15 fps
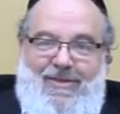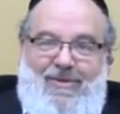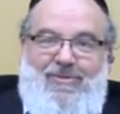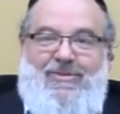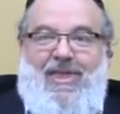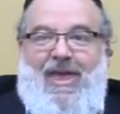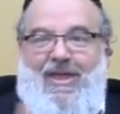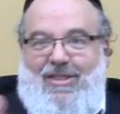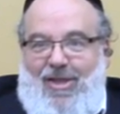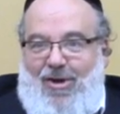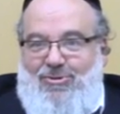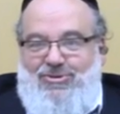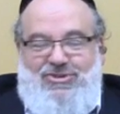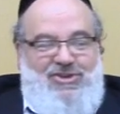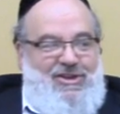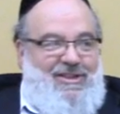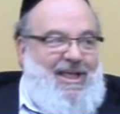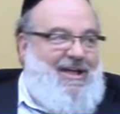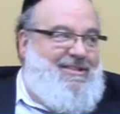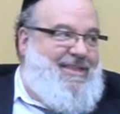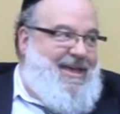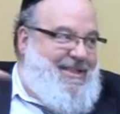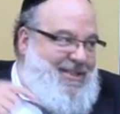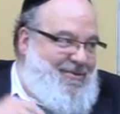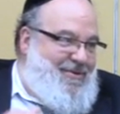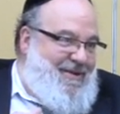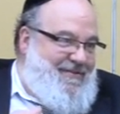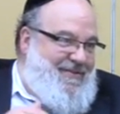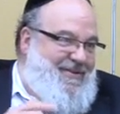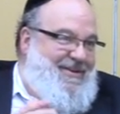You take the ocean, I'll take the
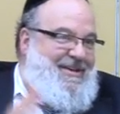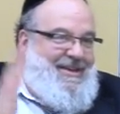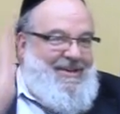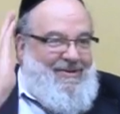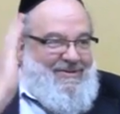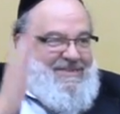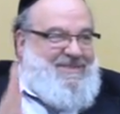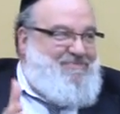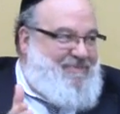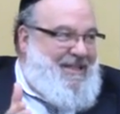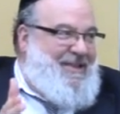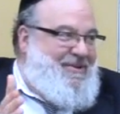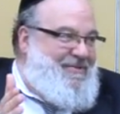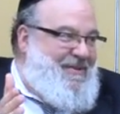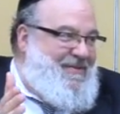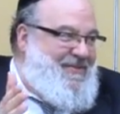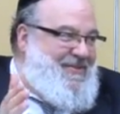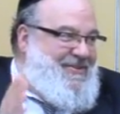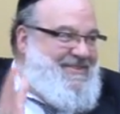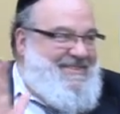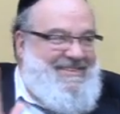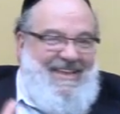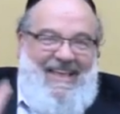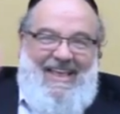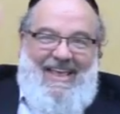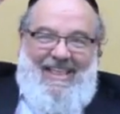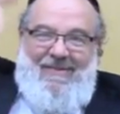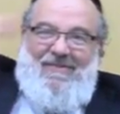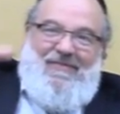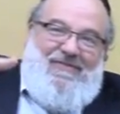river. You split rivers.
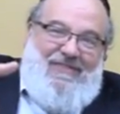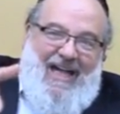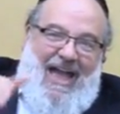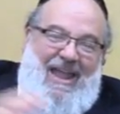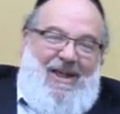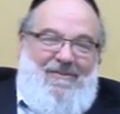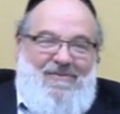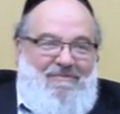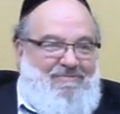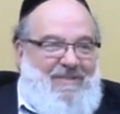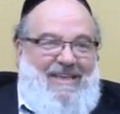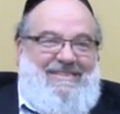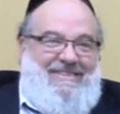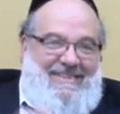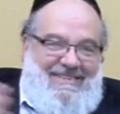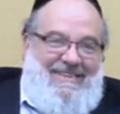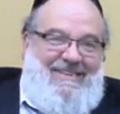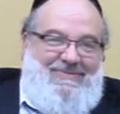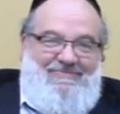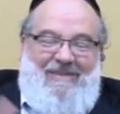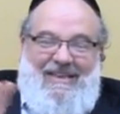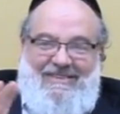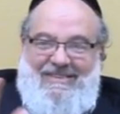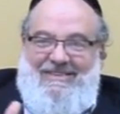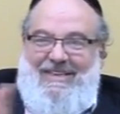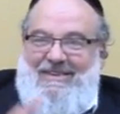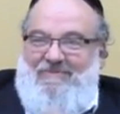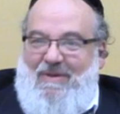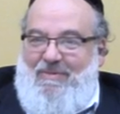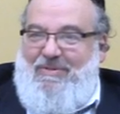They were flying over places. These
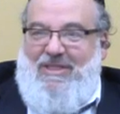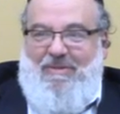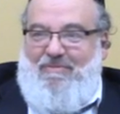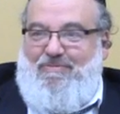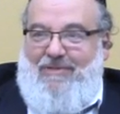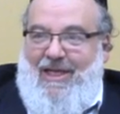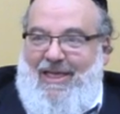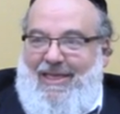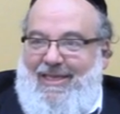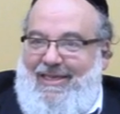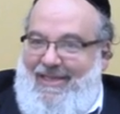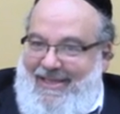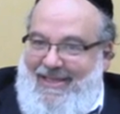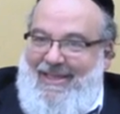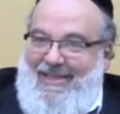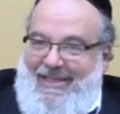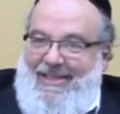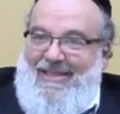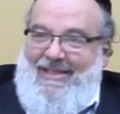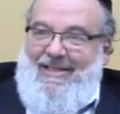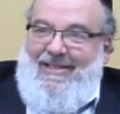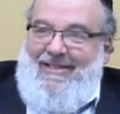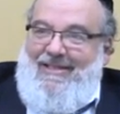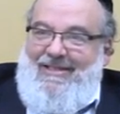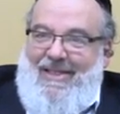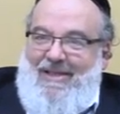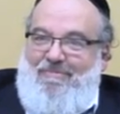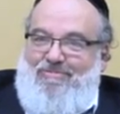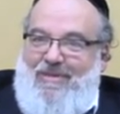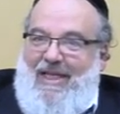people didn't play
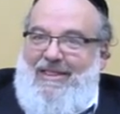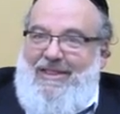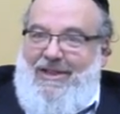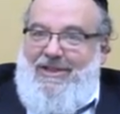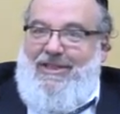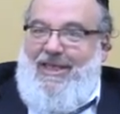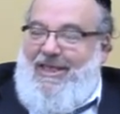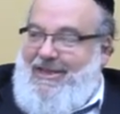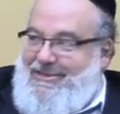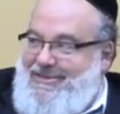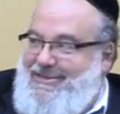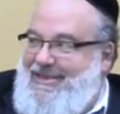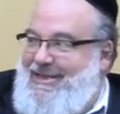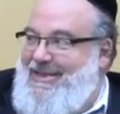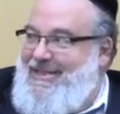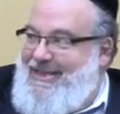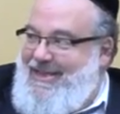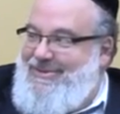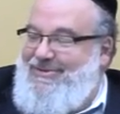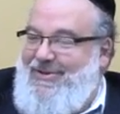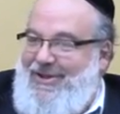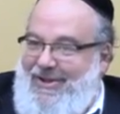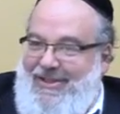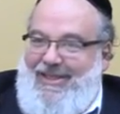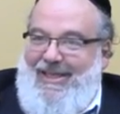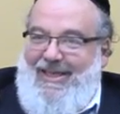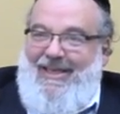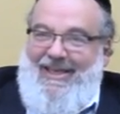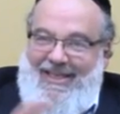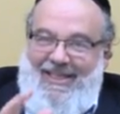little leagues. These were
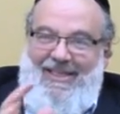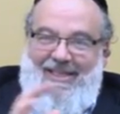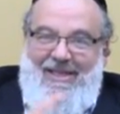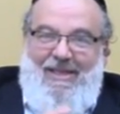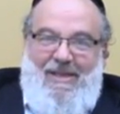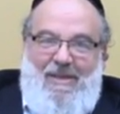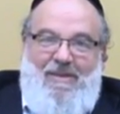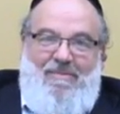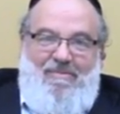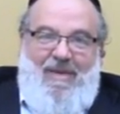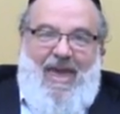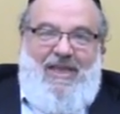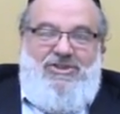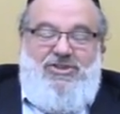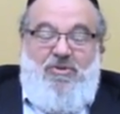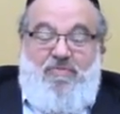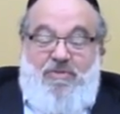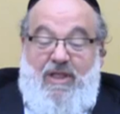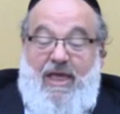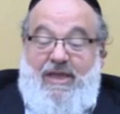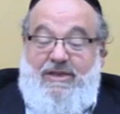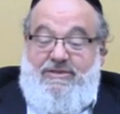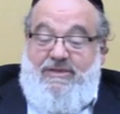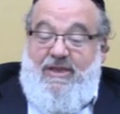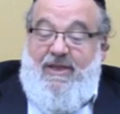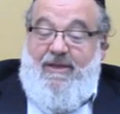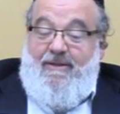the major plays.